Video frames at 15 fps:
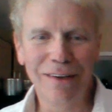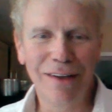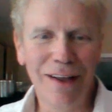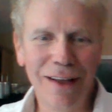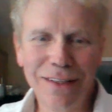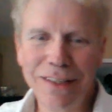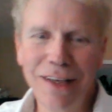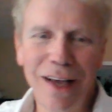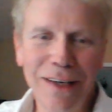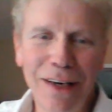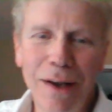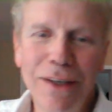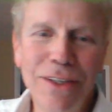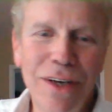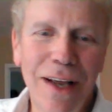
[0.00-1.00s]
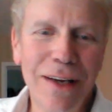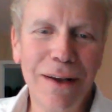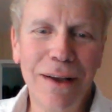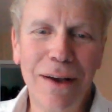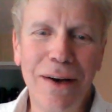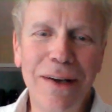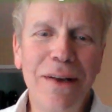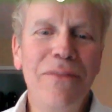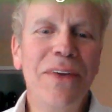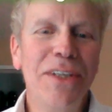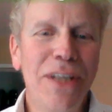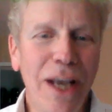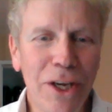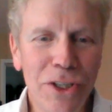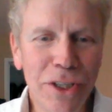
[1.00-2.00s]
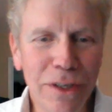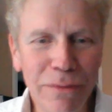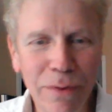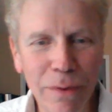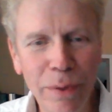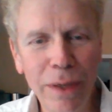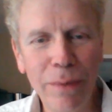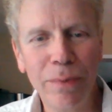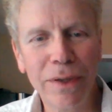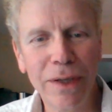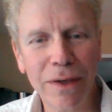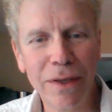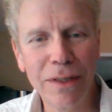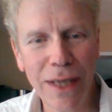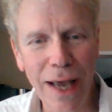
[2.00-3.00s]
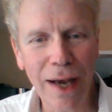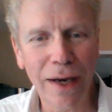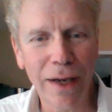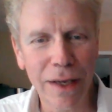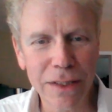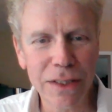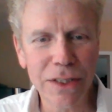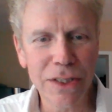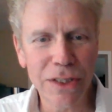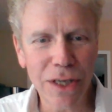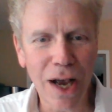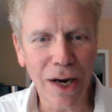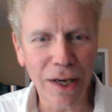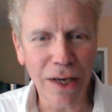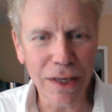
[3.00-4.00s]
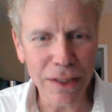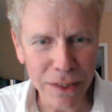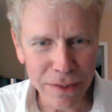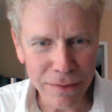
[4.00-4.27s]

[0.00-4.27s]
That's not a, a, an invitation for people to attack us and stalk us.